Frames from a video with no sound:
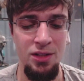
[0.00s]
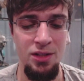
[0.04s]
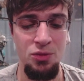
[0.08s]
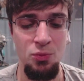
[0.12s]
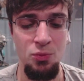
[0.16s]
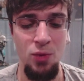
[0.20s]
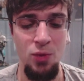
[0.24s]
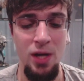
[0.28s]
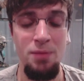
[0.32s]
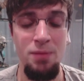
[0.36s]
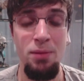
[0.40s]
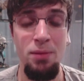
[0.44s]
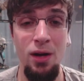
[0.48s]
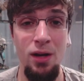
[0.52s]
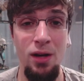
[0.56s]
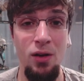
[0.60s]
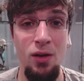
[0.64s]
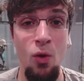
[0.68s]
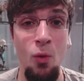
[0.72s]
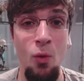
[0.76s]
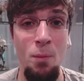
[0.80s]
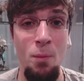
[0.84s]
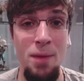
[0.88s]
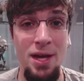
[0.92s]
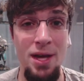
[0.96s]
Raidbot
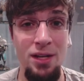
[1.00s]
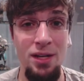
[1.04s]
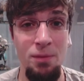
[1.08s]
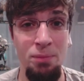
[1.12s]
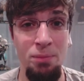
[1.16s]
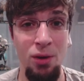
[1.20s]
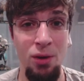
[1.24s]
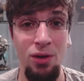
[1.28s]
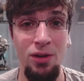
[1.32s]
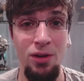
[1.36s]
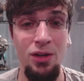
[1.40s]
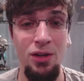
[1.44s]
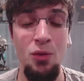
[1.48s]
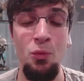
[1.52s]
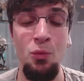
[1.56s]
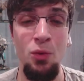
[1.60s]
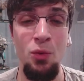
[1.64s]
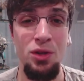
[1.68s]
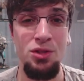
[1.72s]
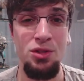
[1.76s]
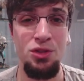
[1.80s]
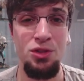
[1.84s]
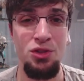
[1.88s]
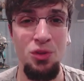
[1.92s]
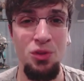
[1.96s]
Omega perk,
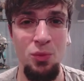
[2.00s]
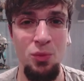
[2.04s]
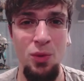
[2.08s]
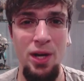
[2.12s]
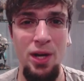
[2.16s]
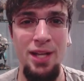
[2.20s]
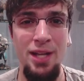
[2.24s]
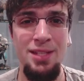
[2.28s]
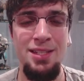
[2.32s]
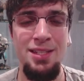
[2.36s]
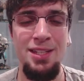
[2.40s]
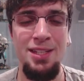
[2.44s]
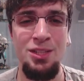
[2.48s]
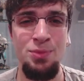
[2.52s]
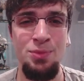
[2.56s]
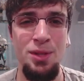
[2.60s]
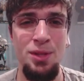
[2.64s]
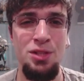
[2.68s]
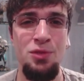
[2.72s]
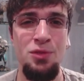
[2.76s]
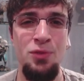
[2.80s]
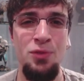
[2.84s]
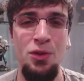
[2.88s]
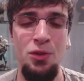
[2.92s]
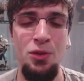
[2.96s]
which is great,
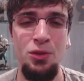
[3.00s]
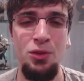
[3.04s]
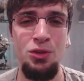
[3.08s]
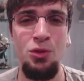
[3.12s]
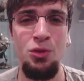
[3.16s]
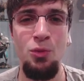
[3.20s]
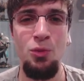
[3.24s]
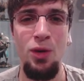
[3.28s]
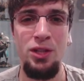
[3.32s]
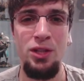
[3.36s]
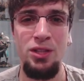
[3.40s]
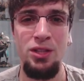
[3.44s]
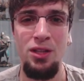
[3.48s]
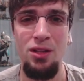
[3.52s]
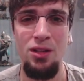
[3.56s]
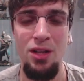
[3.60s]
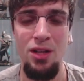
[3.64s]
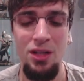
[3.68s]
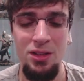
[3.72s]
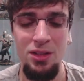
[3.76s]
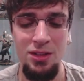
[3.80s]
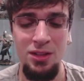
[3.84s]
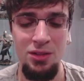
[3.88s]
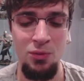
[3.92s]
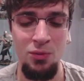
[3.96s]
especially for those who wants a
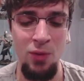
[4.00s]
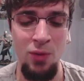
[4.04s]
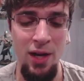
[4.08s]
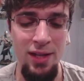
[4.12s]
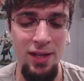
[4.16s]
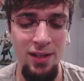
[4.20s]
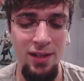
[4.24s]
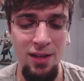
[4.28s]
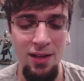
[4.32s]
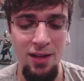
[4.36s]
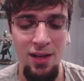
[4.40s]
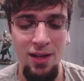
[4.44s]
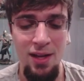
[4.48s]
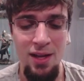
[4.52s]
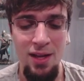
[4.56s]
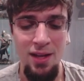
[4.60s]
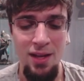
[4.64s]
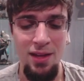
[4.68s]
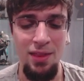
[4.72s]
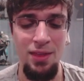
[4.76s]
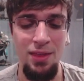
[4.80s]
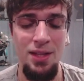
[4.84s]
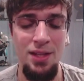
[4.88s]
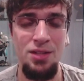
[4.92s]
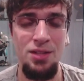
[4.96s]
Lux rank.
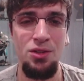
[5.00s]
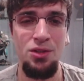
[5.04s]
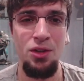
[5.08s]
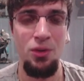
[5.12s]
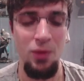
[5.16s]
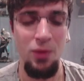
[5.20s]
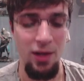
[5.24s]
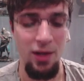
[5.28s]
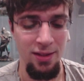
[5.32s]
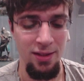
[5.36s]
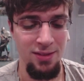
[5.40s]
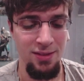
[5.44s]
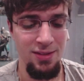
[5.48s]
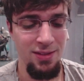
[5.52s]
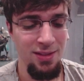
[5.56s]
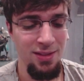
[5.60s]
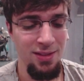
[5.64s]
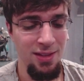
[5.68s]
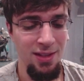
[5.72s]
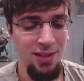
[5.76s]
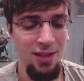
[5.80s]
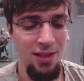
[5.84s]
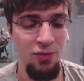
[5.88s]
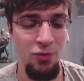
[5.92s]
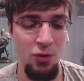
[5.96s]
These are great
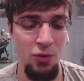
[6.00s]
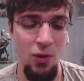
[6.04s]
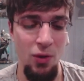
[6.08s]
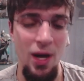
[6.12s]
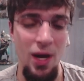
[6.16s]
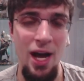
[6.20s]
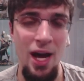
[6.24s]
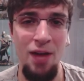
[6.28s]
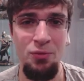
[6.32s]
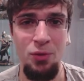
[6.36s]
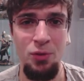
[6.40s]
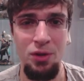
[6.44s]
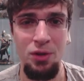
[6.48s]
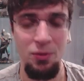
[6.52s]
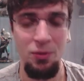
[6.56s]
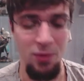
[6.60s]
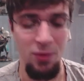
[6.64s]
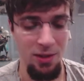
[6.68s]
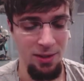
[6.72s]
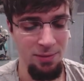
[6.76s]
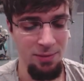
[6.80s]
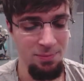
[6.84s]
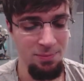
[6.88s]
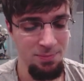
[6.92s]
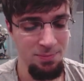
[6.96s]
if you don't have one
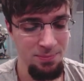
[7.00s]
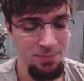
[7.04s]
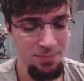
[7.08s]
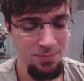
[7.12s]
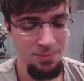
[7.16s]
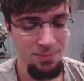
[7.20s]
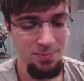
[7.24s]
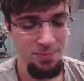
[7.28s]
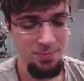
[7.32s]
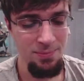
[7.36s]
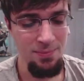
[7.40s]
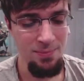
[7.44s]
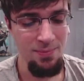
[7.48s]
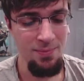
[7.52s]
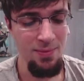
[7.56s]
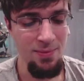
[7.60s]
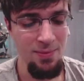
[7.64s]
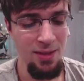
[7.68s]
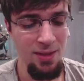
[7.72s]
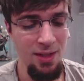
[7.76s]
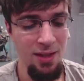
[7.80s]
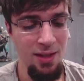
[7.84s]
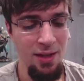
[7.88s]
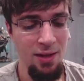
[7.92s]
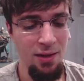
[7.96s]
already.
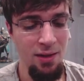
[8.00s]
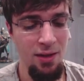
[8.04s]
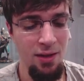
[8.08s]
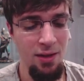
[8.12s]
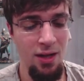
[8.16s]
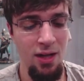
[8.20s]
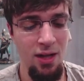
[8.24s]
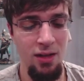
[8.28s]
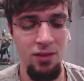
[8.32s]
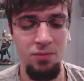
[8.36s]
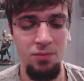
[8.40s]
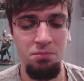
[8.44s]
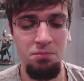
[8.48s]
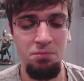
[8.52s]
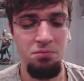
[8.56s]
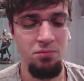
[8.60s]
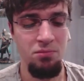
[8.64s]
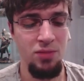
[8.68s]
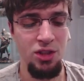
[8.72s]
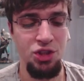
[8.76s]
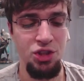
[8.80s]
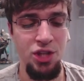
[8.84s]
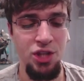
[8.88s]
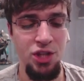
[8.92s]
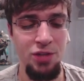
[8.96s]
Uh,
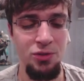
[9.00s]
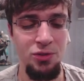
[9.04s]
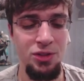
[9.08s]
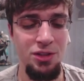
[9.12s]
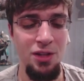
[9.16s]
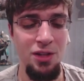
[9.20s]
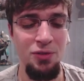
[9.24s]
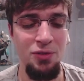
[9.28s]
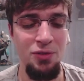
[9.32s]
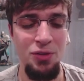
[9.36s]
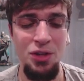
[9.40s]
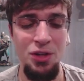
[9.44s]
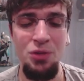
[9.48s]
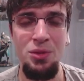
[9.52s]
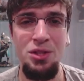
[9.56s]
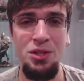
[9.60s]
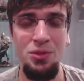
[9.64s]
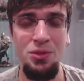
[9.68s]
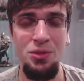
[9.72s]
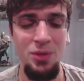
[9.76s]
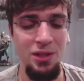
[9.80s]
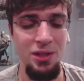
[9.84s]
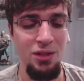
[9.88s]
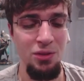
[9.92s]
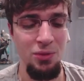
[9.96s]
the general stuff, Huey,
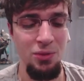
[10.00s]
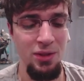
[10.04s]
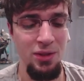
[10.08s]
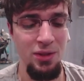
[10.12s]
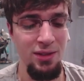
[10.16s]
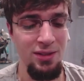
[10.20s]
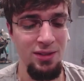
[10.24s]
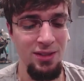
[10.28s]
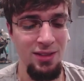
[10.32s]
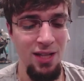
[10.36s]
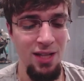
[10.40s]
Dewey, and Louise,